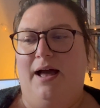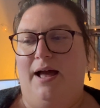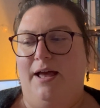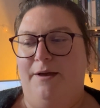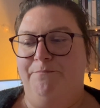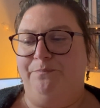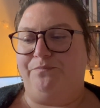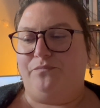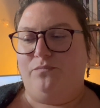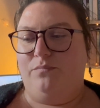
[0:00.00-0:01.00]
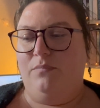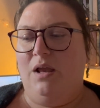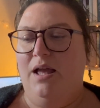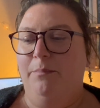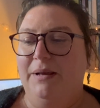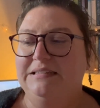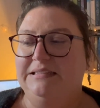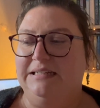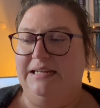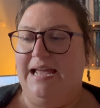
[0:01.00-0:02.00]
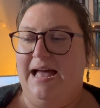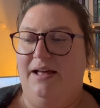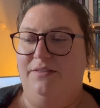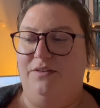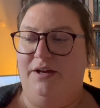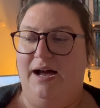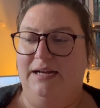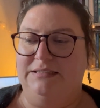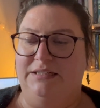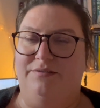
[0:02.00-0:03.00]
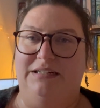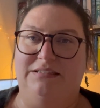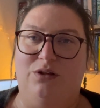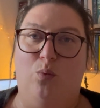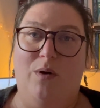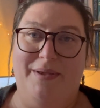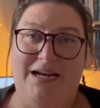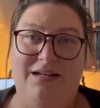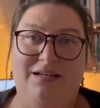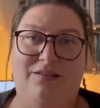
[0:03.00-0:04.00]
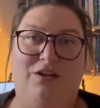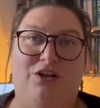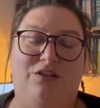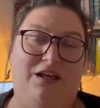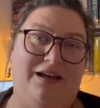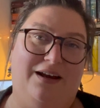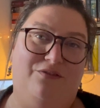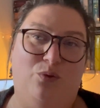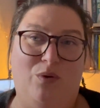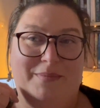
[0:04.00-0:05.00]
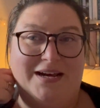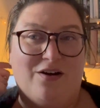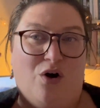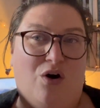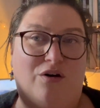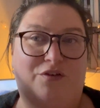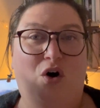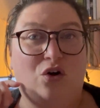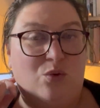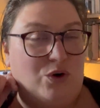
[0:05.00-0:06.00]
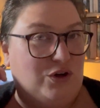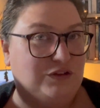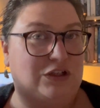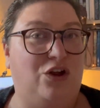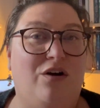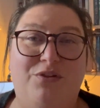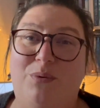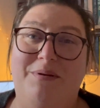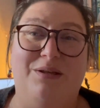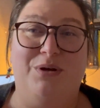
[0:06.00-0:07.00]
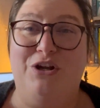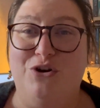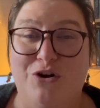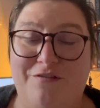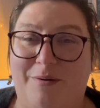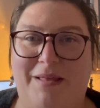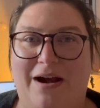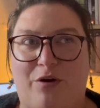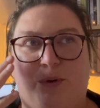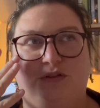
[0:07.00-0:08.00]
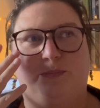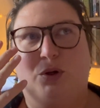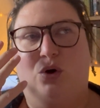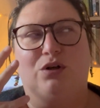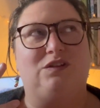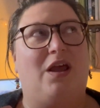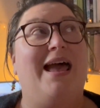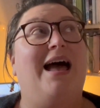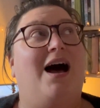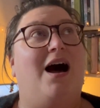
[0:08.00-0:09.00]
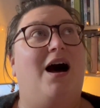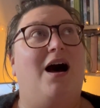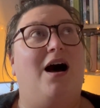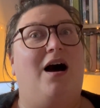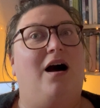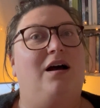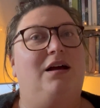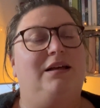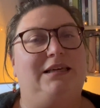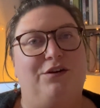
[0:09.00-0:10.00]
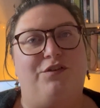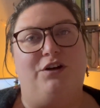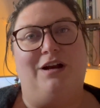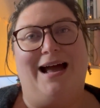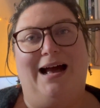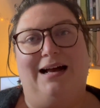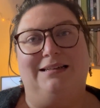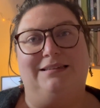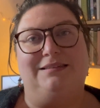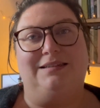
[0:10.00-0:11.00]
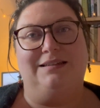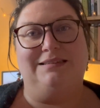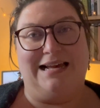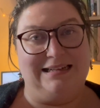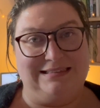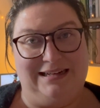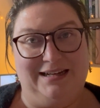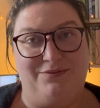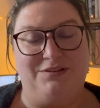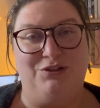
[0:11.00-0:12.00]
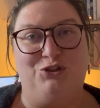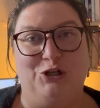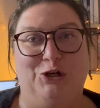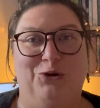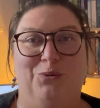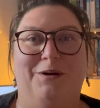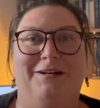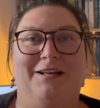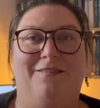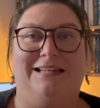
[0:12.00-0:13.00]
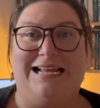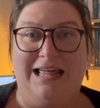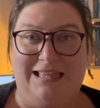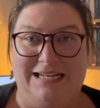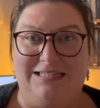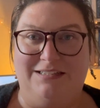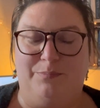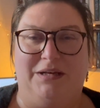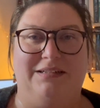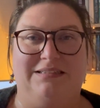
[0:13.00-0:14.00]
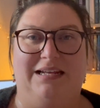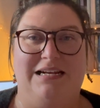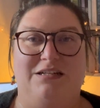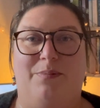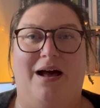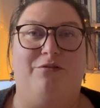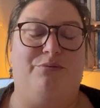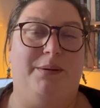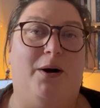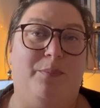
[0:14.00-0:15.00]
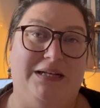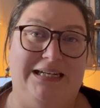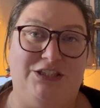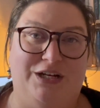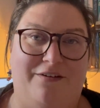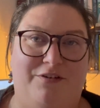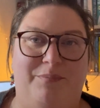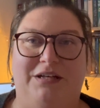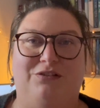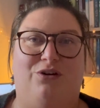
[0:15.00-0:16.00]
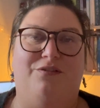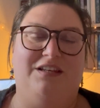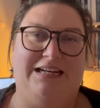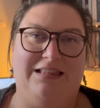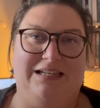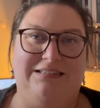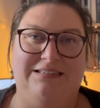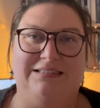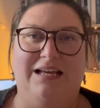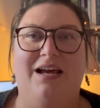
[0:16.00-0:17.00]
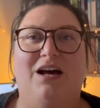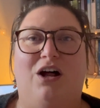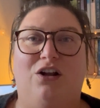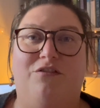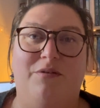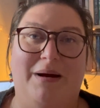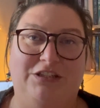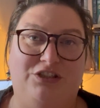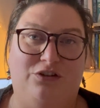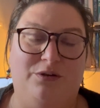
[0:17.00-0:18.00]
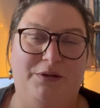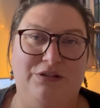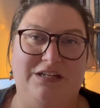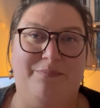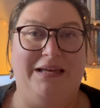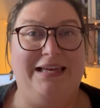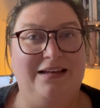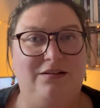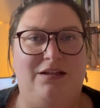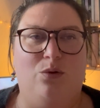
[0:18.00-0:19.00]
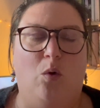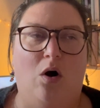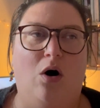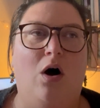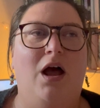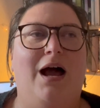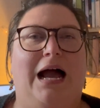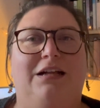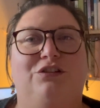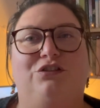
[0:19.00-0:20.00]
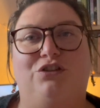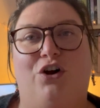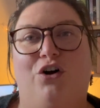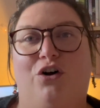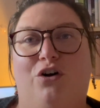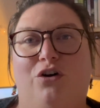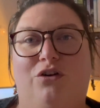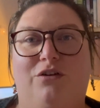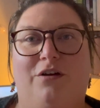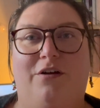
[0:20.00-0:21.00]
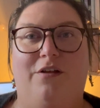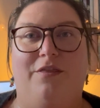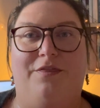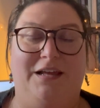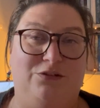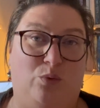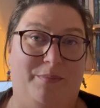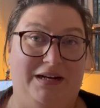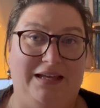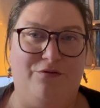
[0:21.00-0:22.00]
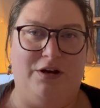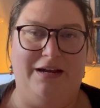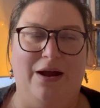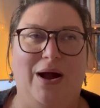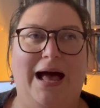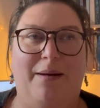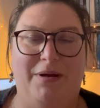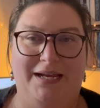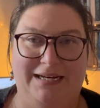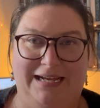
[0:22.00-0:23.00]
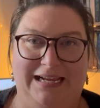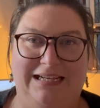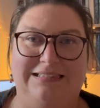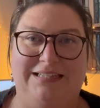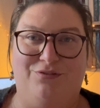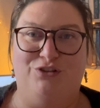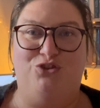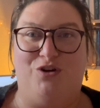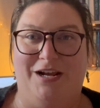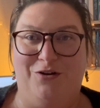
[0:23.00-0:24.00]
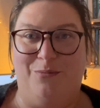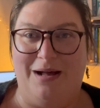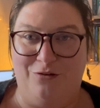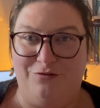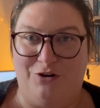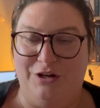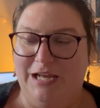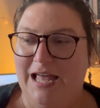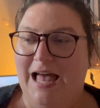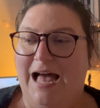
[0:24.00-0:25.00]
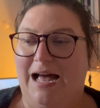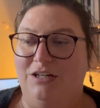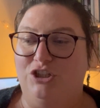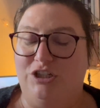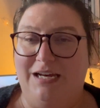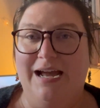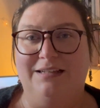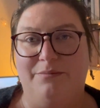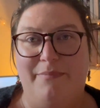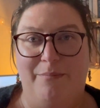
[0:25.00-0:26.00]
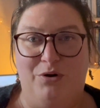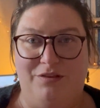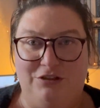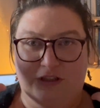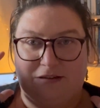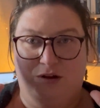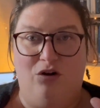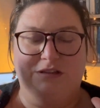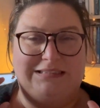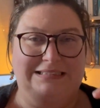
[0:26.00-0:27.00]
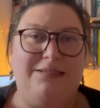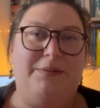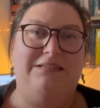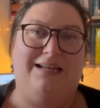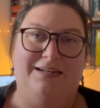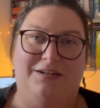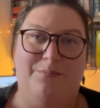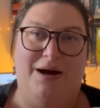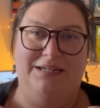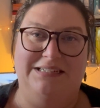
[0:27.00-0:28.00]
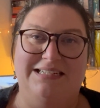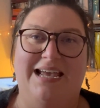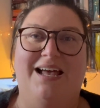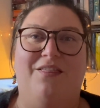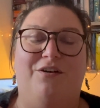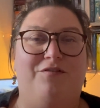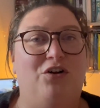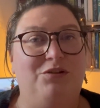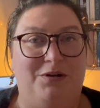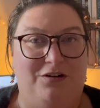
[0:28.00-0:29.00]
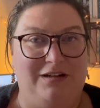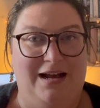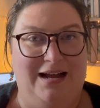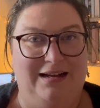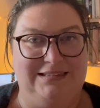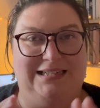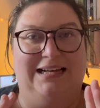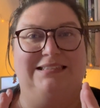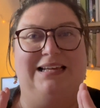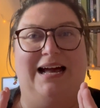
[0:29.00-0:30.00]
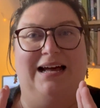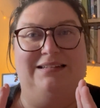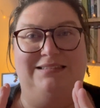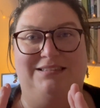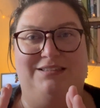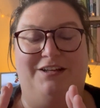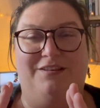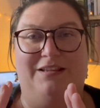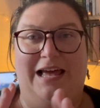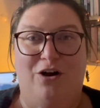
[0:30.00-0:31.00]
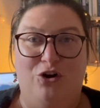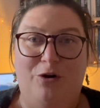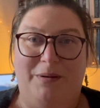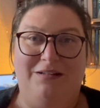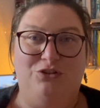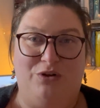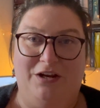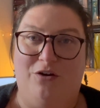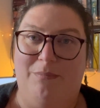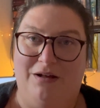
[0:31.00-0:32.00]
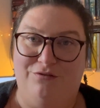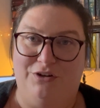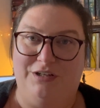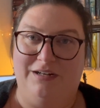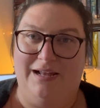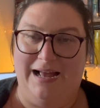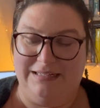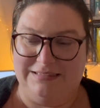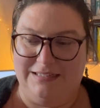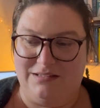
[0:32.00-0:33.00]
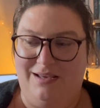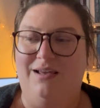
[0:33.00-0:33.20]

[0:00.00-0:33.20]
And basically, yeah, the idea is that women, the kind of the women of Hogwarts, a lot of the women that we know from the Harry Potter books are given as sex slaves to the Death Eaters because they need to have a repopulation effort, because all of the Death Eaters, a lot of the magical community have been killed in the war, and so these women are given. Now, Hermione is given to Draco Malfoy, and she has a memory that she's locked deep inside her mind that Voldemort can't access, and that they're hoping that Draco Malfoy can access,